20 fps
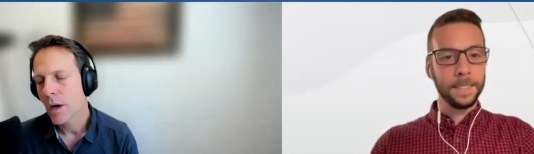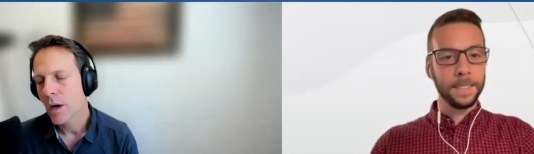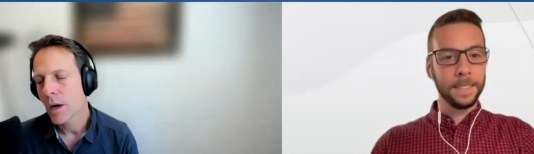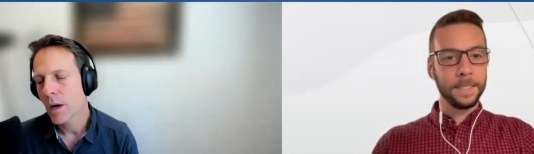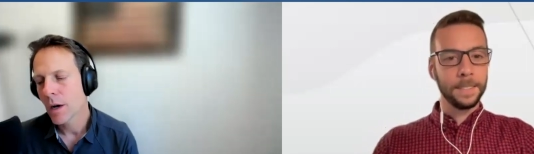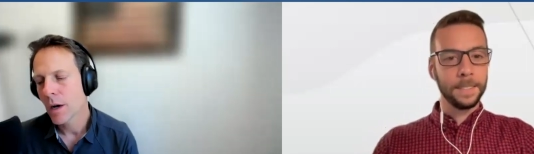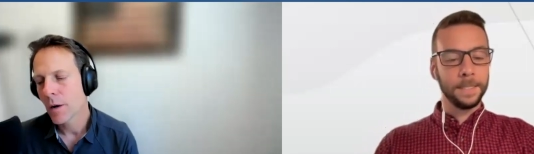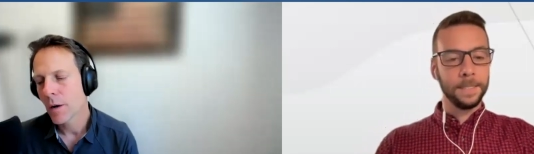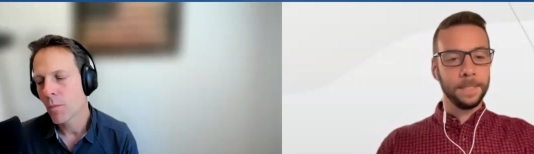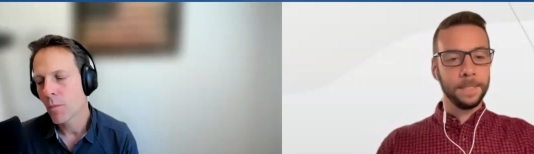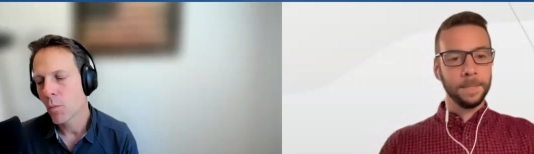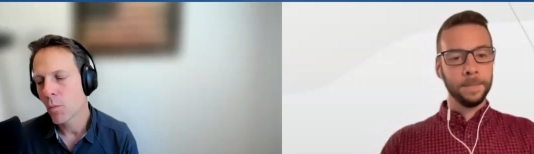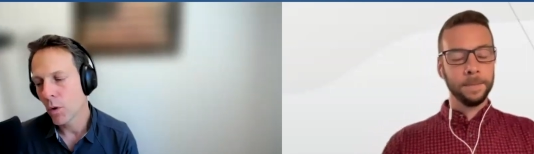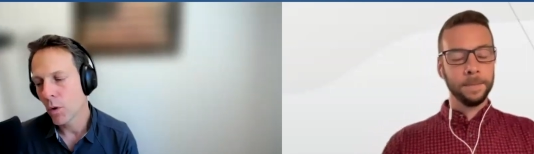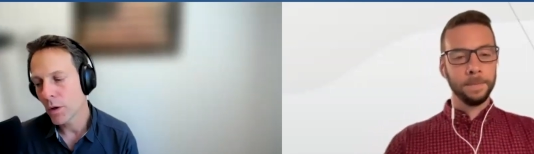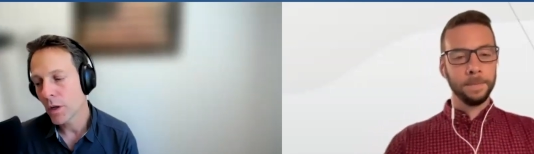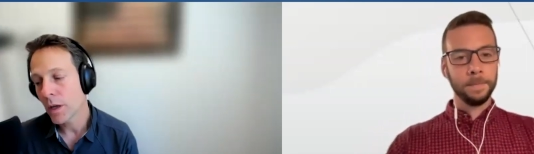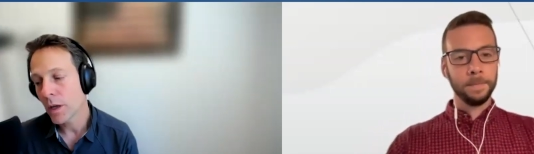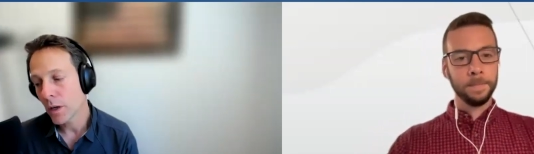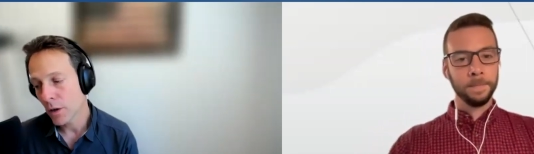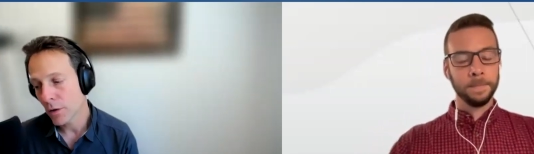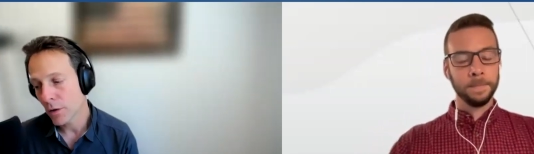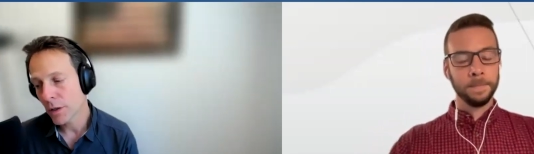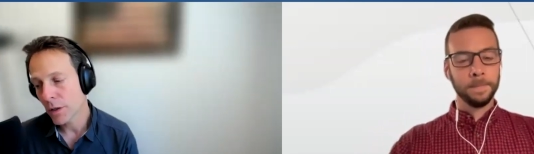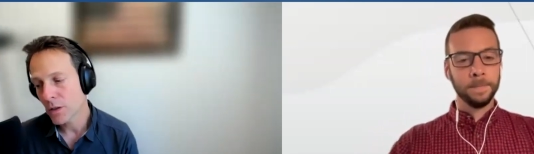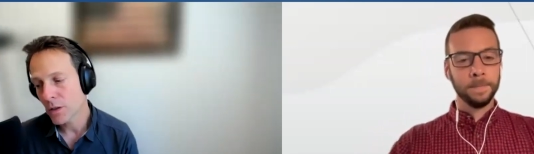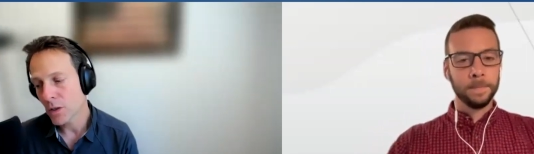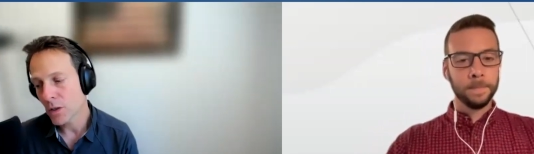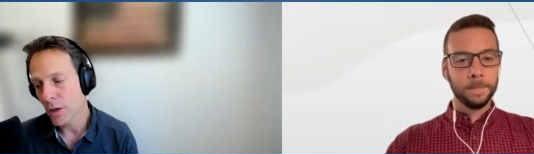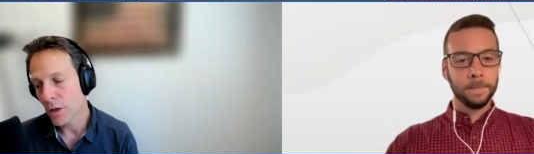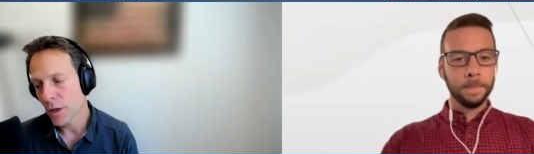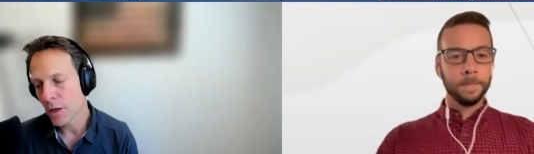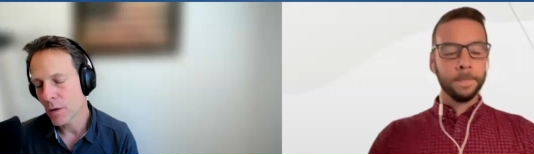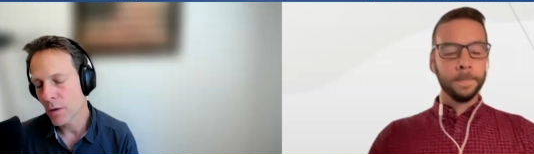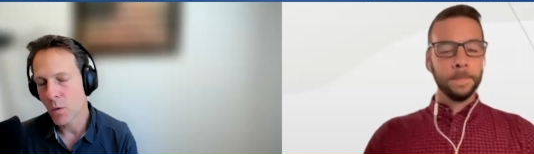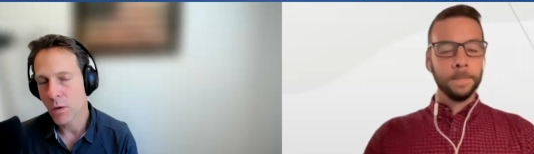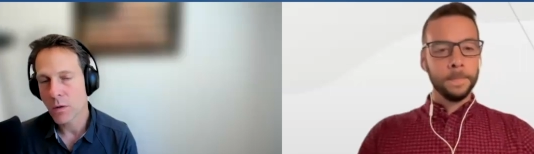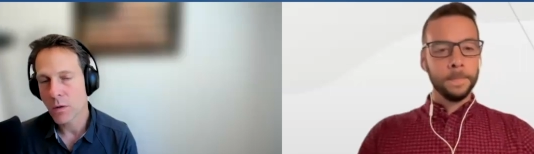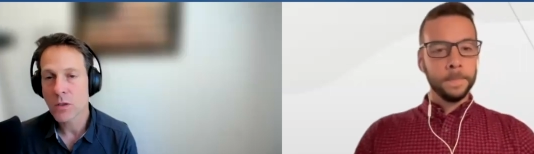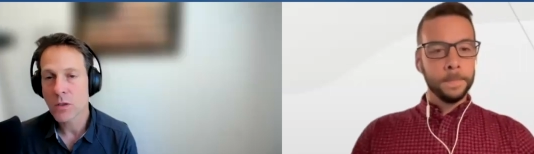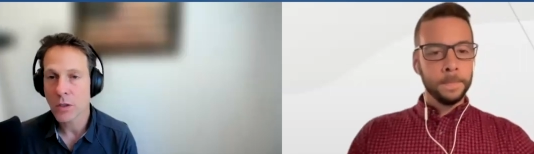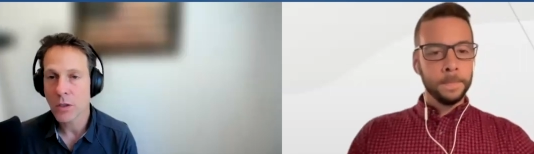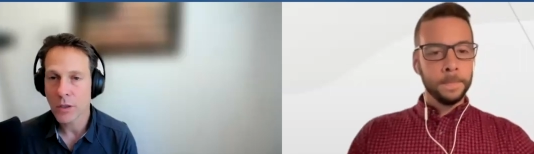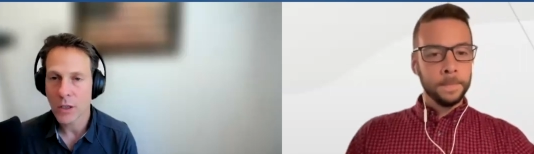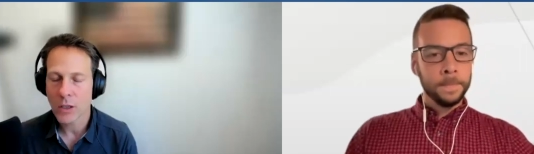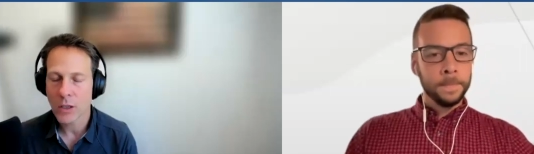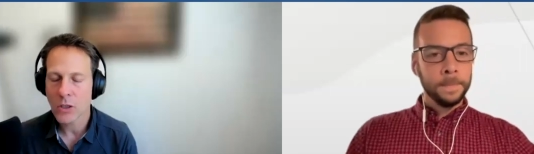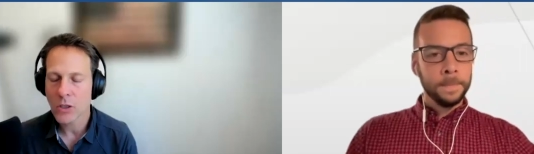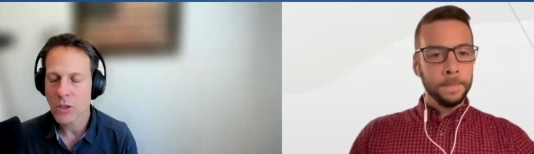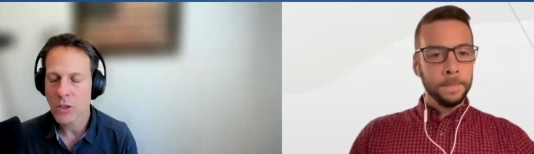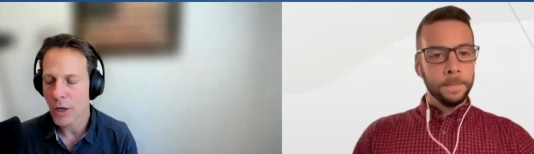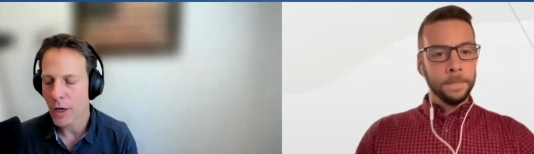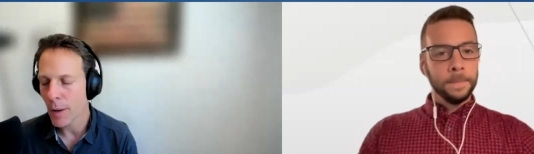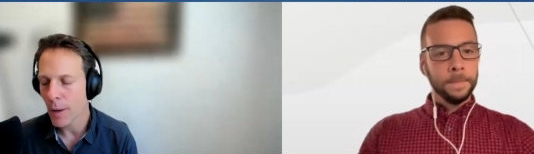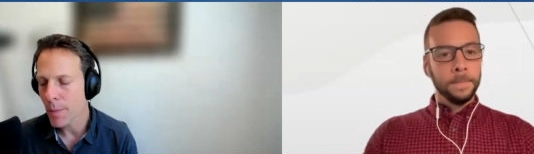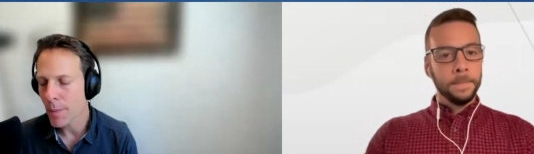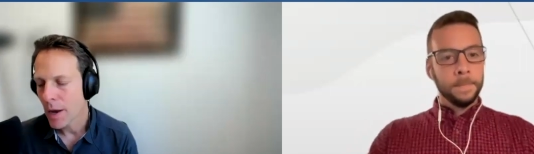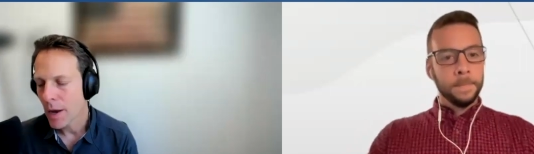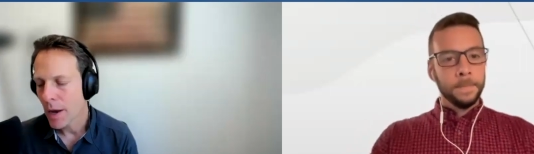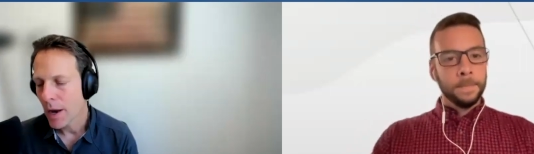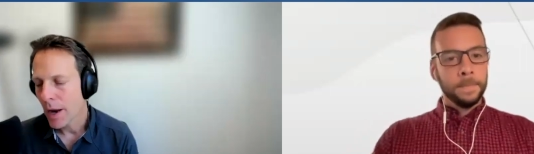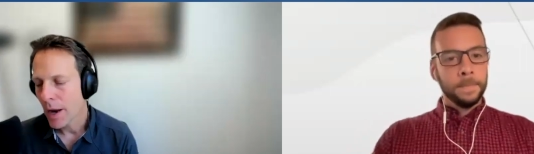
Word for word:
Speaker 1: Um, one had already started, one's looking to start up.